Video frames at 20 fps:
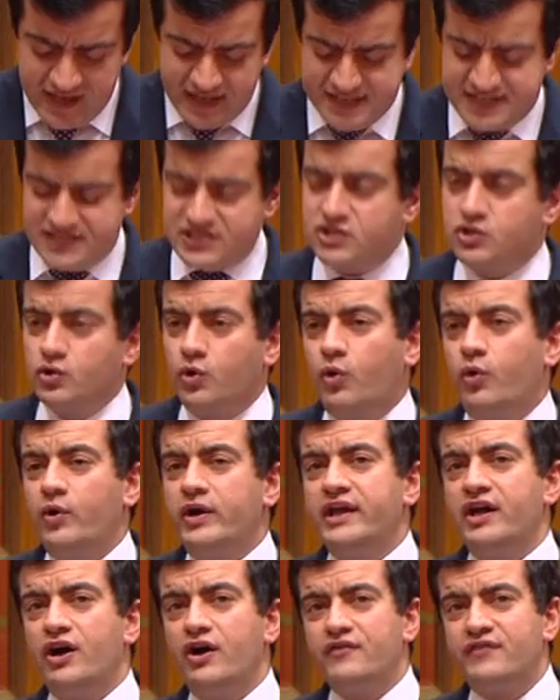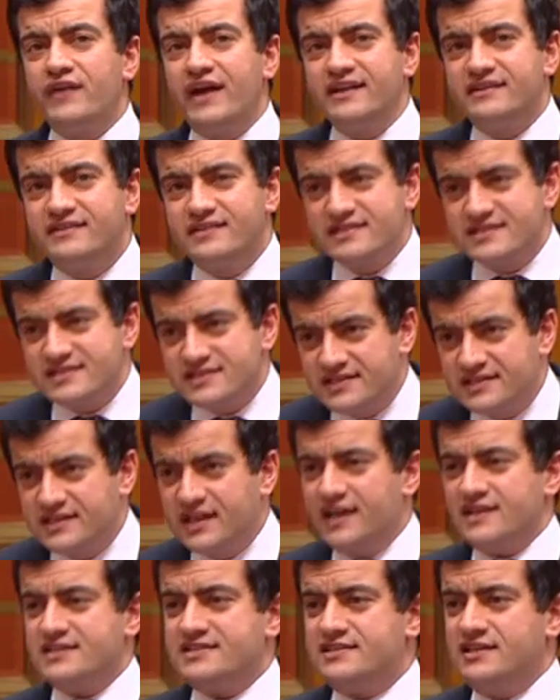a story of a
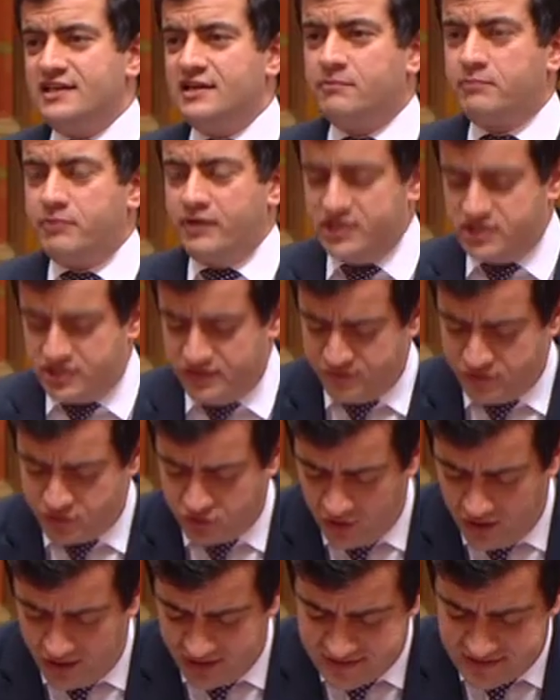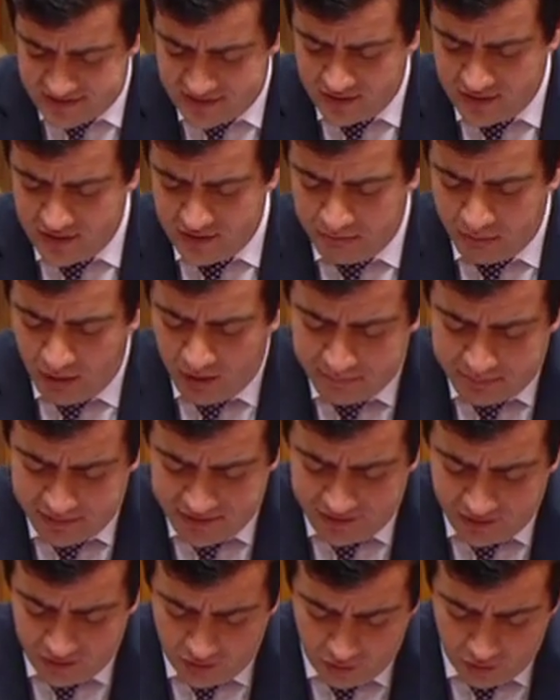disgusting breach of trust by
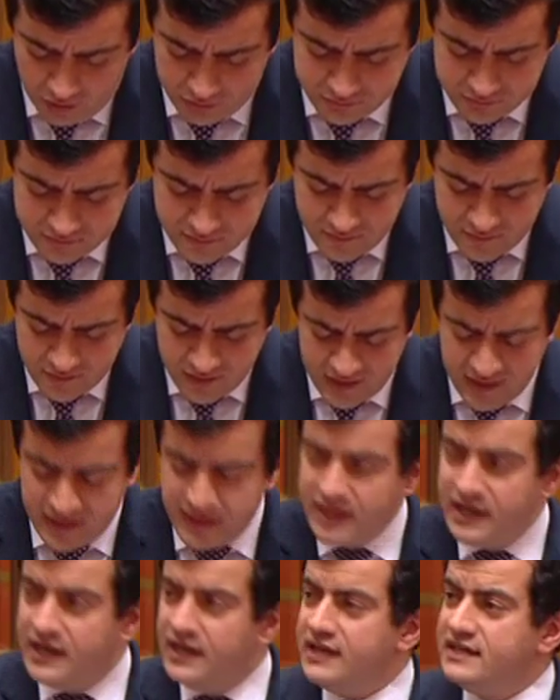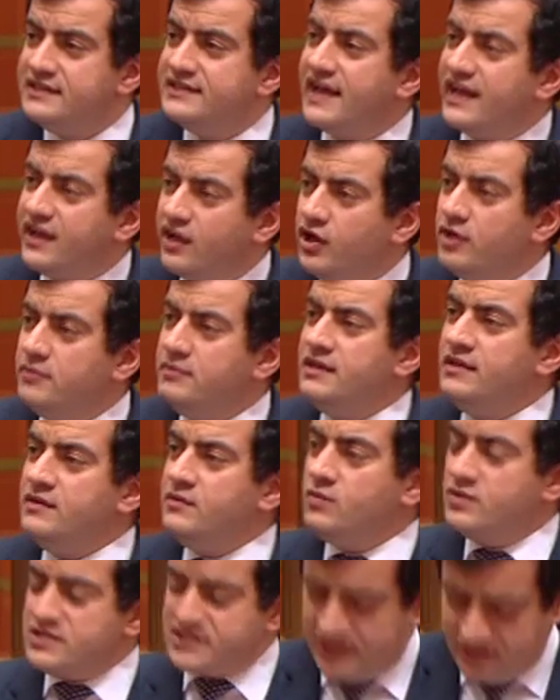Peter Holt. Naomi
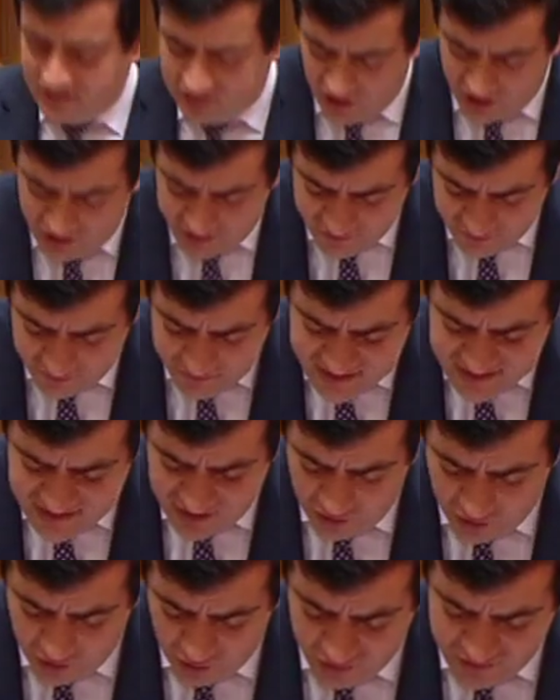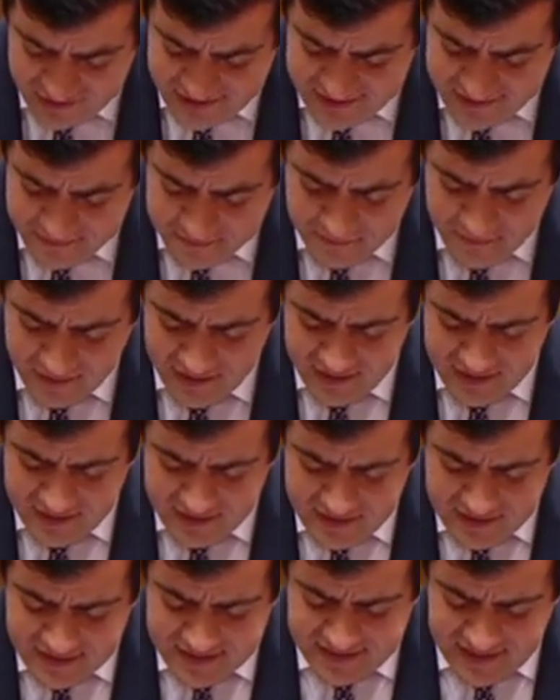was a client of Mr. Holt's,
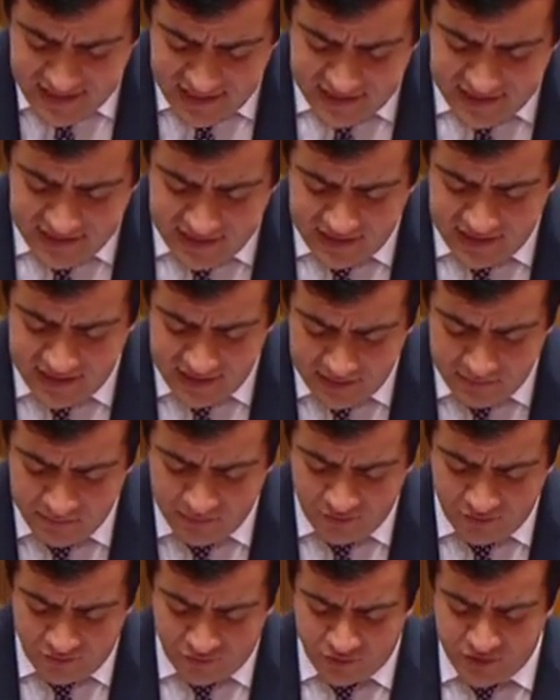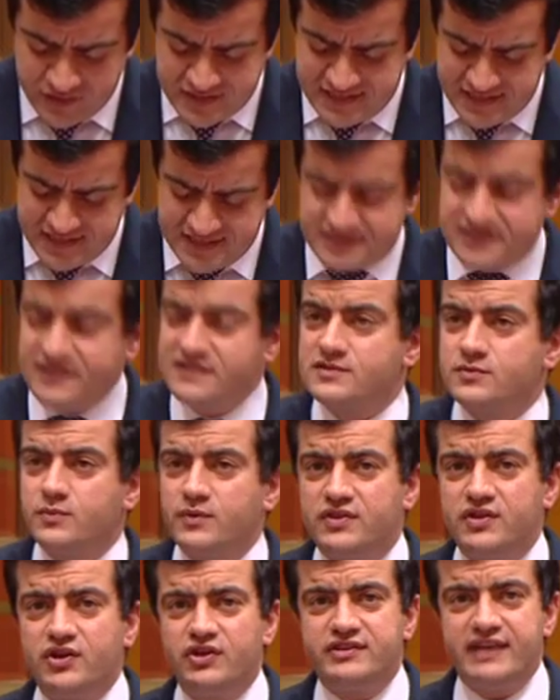seeking him for assistance
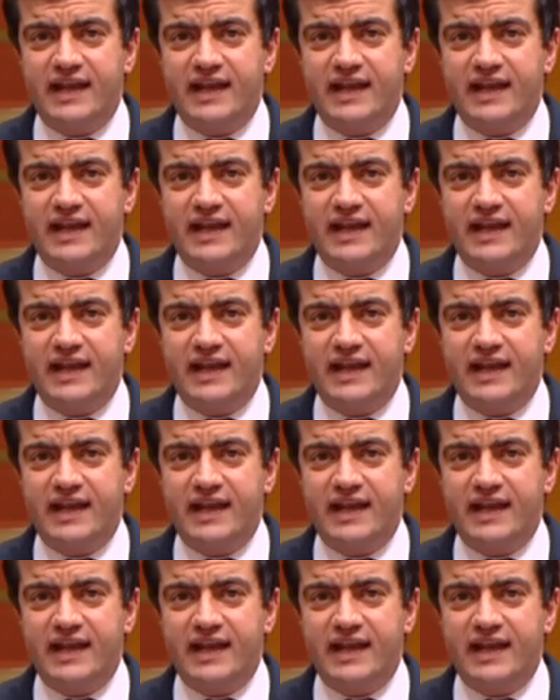with her